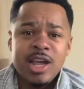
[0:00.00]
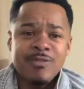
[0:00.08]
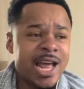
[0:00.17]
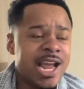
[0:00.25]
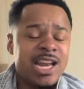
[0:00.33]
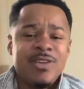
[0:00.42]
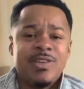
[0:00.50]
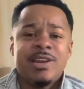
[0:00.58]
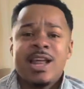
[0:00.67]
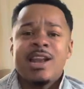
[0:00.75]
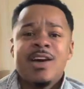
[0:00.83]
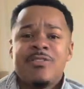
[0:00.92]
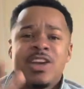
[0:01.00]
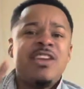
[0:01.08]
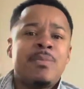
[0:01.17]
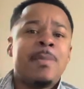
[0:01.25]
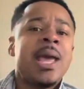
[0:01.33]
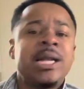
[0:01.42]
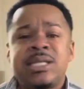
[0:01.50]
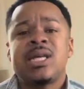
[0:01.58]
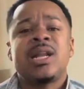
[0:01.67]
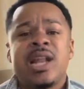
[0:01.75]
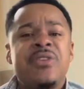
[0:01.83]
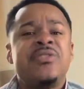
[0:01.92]
if they ain't even never even made it to
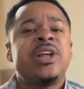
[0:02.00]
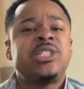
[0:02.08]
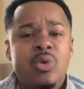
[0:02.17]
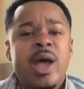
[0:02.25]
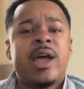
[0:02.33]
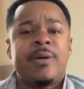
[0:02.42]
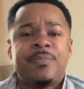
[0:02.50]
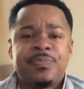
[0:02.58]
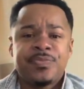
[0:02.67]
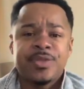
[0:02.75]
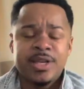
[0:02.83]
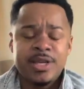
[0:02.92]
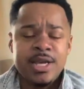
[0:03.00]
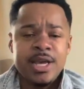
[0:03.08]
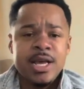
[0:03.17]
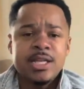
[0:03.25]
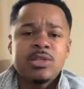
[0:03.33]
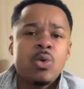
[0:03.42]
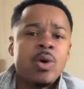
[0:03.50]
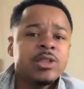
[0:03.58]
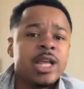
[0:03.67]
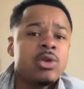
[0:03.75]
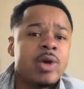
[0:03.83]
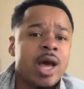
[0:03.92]
the level that you at? So one
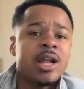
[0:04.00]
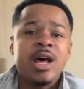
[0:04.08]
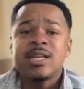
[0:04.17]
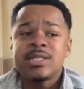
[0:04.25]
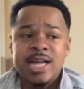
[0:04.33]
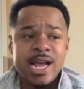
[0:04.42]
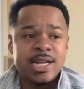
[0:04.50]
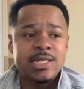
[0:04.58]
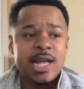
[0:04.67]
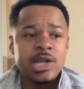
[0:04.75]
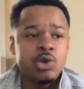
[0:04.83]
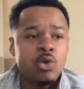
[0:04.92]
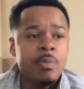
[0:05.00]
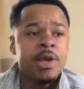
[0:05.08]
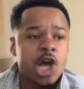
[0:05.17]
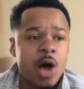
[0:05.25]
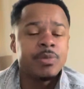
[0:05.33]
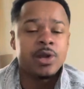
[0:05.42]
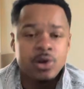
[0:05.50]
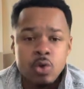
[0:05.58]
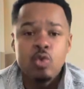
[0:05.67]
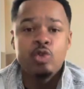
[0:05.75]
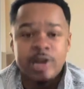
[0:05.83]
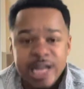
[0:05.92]
thing you got to understand is that you become the
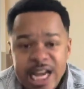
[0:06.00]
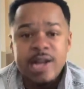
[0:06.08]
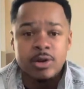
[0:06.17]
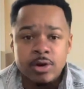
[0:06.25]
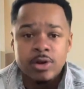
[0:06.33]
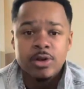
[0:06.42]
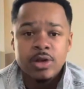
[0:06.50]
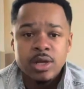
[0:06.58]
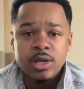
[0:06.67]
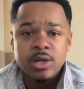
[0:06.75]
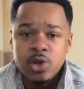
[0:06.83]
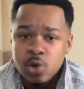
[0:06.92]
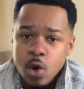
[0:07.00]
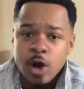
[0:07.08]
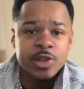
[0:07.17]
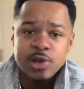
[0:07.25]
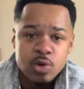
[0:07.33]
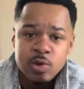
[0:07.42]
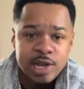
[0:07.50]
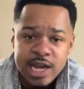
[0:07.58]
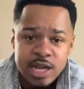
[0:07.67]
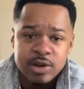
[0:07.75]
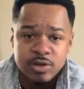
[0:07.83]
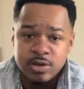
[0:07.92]
new leader. You are the new
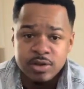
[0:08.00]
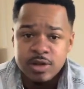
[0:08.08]
leader.